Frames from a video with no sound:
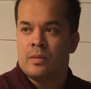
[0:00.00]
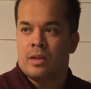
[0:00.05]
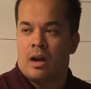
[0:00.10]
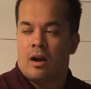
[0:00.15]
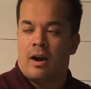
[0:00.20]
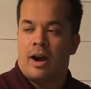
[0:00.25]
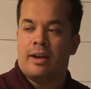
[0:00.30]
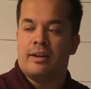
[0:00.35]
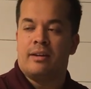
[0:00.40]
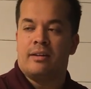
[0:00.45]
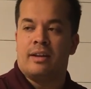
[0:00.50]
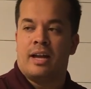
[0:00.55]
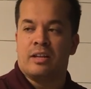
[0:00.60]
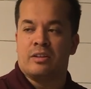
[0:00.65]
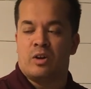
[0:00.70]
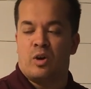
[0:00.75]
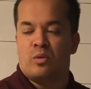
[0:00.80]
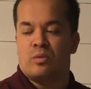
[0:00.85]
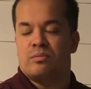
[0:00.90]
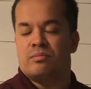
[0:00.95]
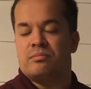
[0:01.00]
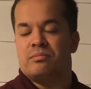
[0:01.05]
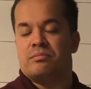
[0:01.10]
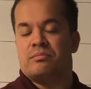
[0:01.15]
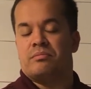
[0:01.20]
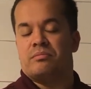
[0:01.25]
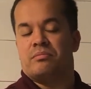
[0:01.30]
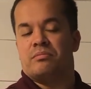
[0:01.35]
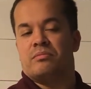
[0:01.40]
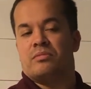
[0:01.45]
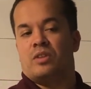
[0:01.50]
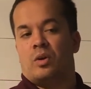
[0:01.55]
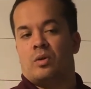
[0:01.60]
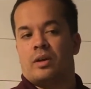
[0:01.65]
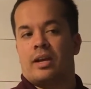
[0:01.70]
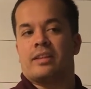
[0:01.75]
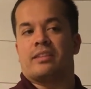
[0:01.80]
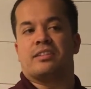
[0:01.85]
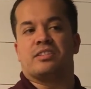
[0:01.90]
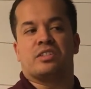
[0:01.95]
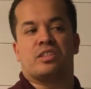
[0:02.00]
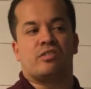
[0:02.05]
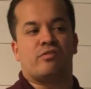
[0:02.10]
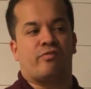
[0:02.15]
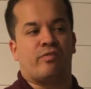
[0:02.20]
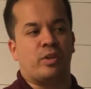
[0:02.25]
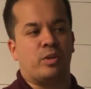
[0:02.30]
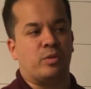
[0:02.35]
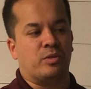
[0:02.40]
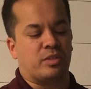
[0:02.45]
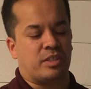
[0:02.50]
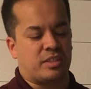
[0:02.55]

All right. Now don't don't get this confused.